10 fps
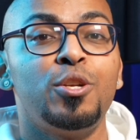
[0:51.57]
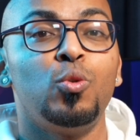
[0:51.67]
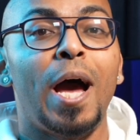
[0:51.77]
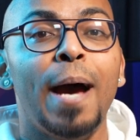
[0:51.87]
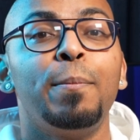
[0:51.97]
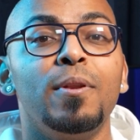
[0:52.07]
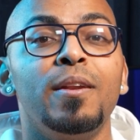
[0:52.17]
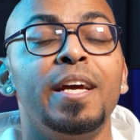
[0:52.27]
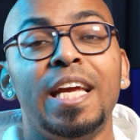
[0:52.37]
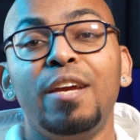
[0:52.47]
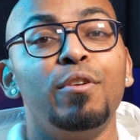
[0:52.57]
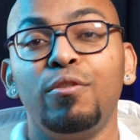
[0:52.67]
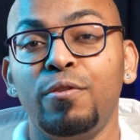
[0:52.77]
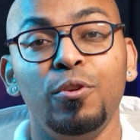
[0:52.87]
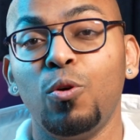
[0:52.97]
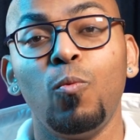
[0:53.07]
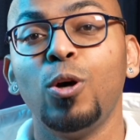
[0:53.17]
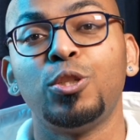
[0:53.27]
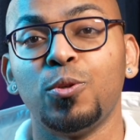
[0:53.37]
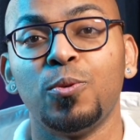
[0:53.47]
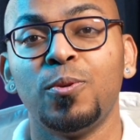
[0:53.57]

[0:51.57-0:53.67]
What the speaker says: to Apple even if you don't want to.